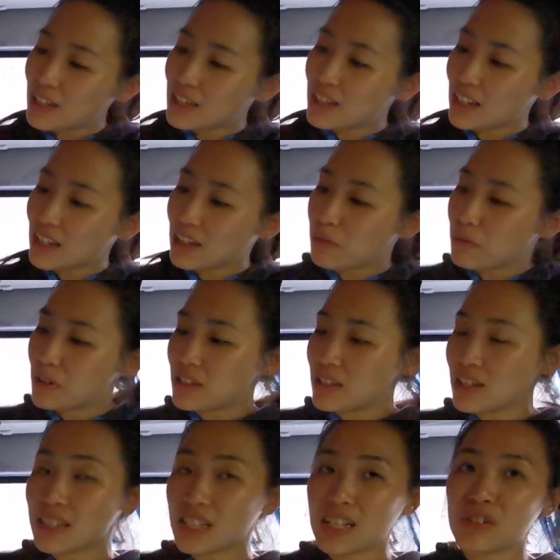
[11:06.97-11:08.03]
do I think
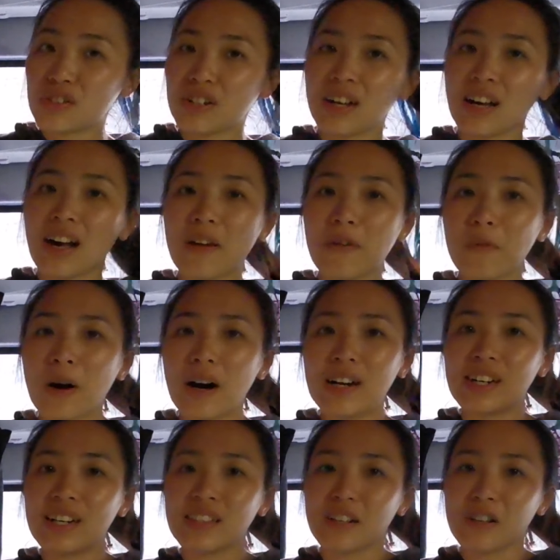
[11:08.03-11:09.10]
with the DJI
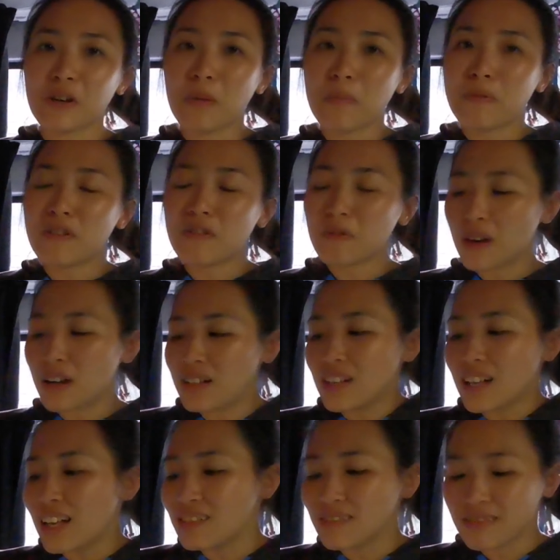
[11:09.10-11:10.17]
one and the GoPro
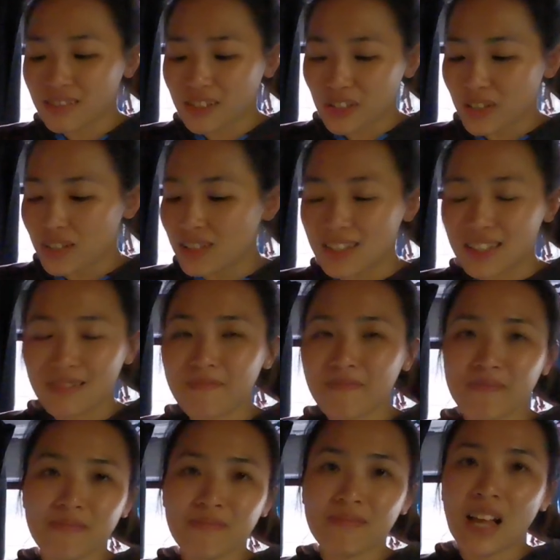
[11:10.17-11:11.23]
one,
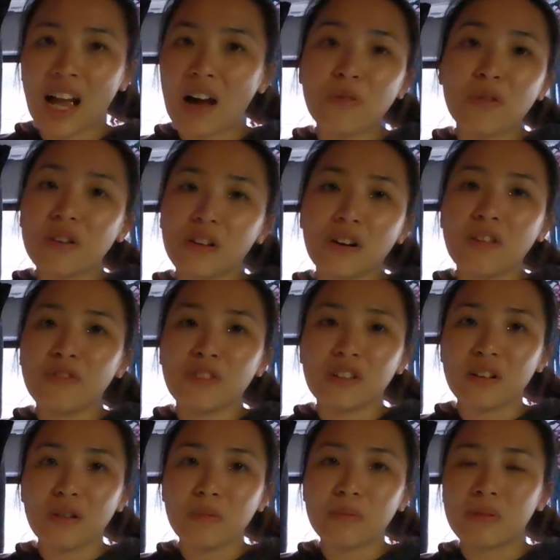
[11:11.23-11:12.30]
I will go
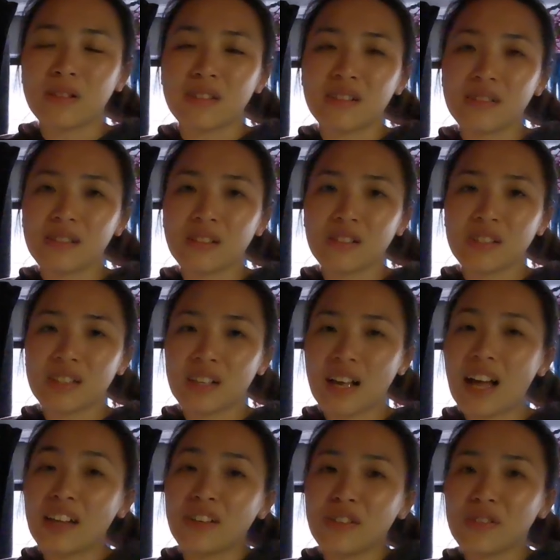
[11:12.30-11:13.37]
for GoPro because
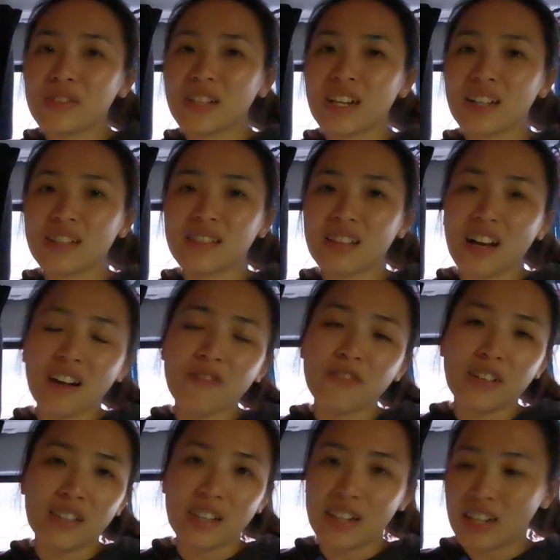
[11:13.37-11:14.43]
I use their
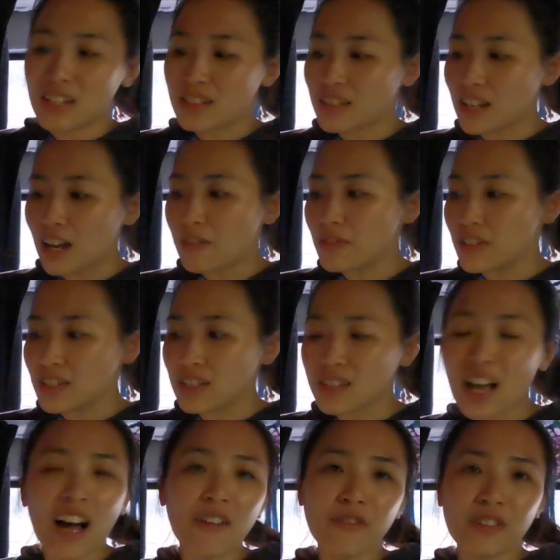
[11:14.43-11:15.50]
stuff and their stuff is
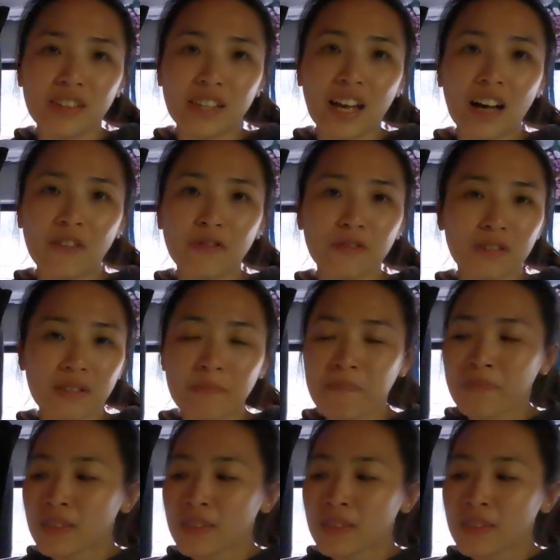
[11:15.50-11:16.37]
tough enough.